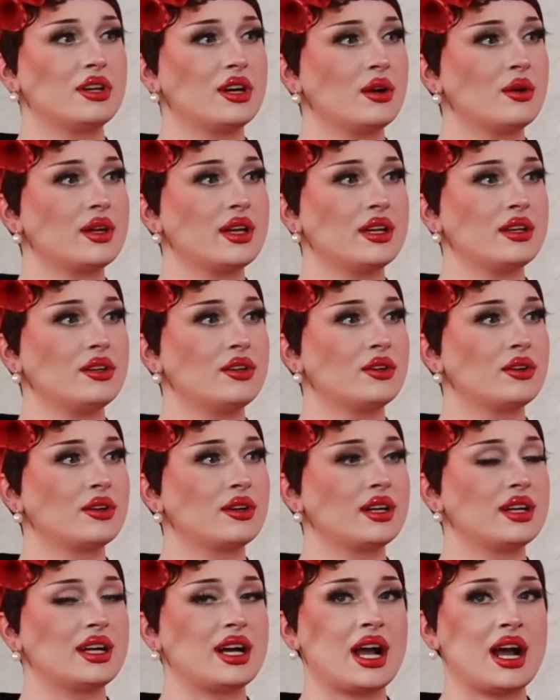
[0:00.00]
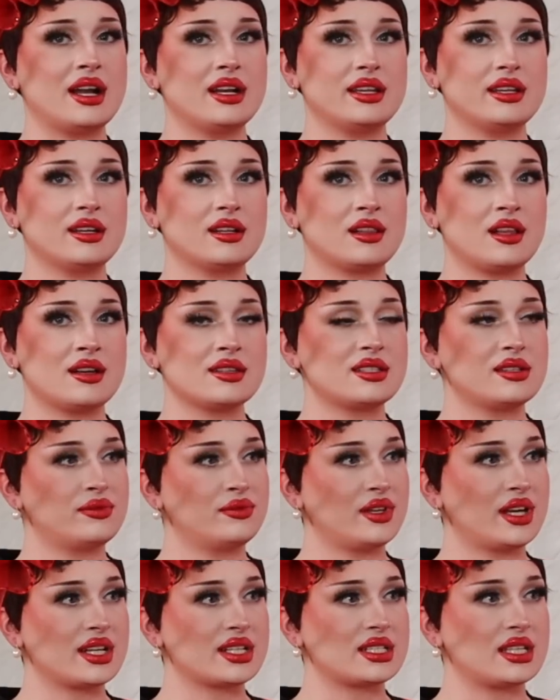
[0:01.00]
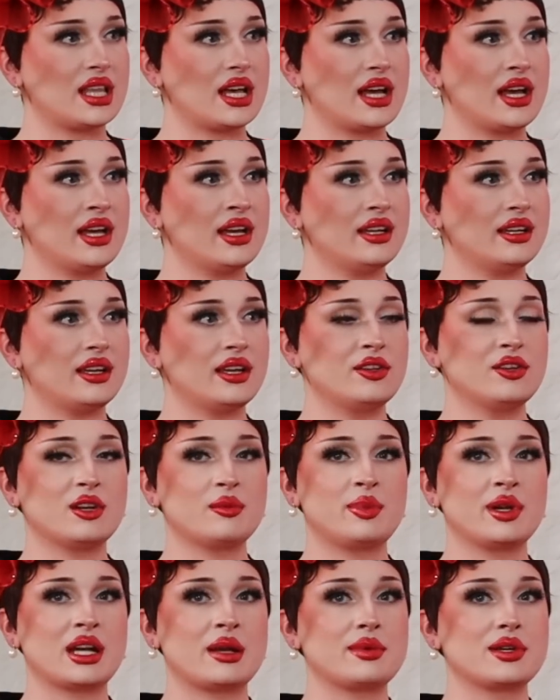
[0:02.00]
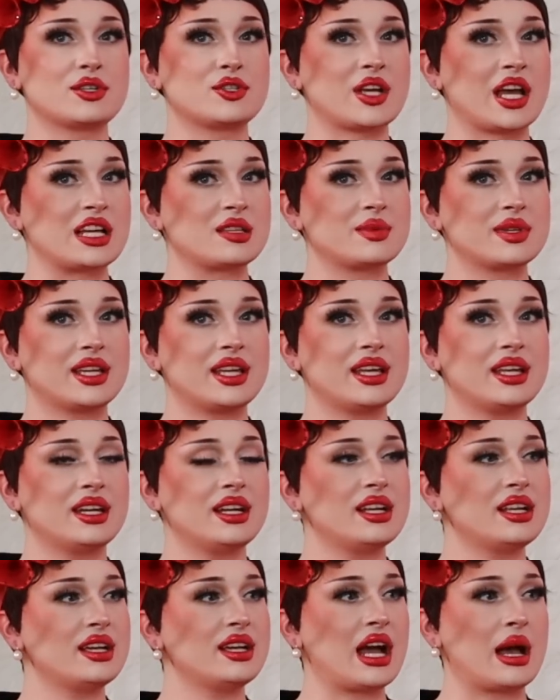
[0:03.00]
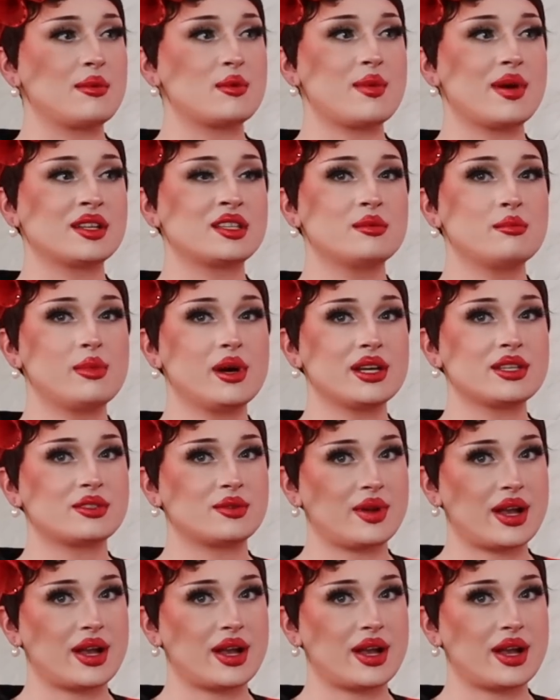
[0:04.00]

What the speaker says: go get your Heidi in Closet fleshlight, and you can pick up your Jasmine Kennedy. I'm about to bust